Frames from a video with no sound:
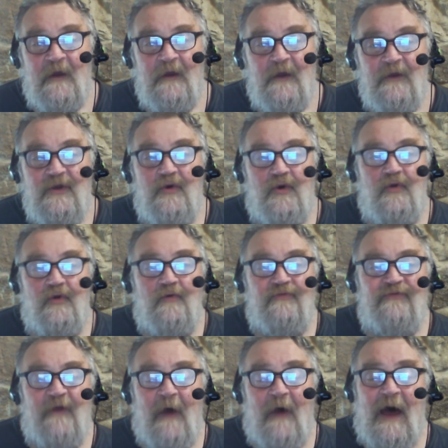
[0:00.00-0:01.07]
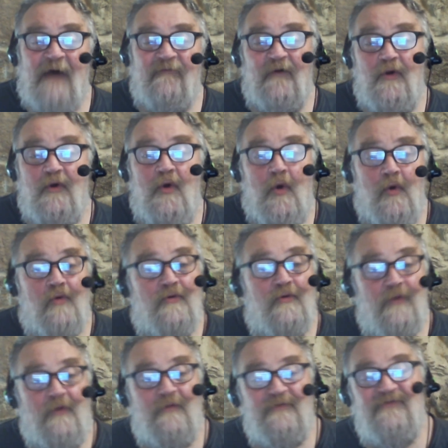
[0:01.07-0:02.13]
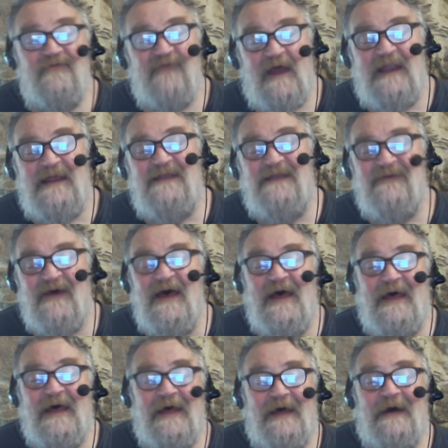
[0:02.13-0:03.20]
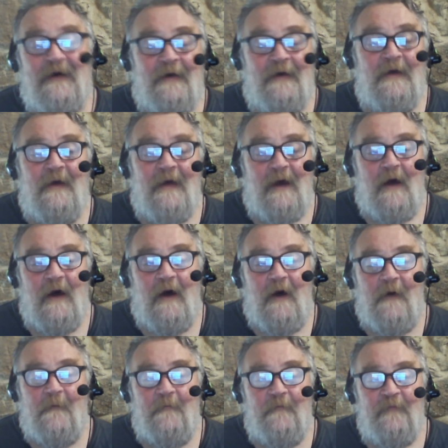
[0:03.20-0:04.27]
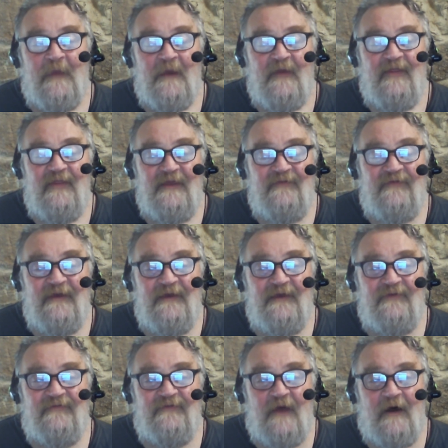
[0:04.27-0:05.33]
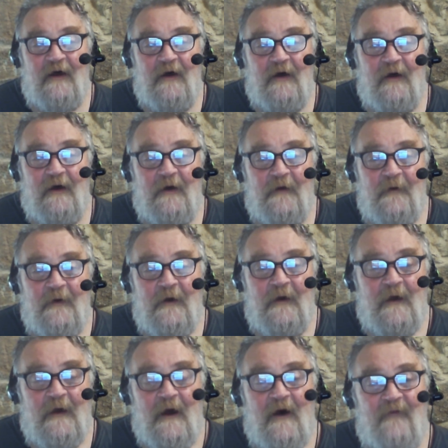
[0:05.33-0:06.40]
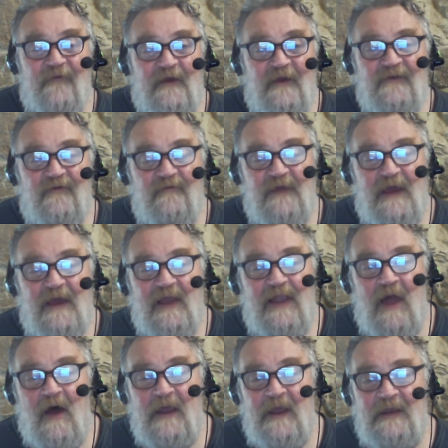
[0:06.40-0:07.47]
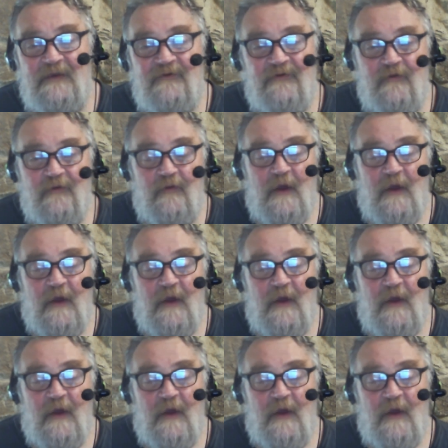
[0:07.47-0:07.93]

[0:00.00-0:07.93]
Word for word: You can also have a cordon sanitaire. Um, this is uh, effectively a line to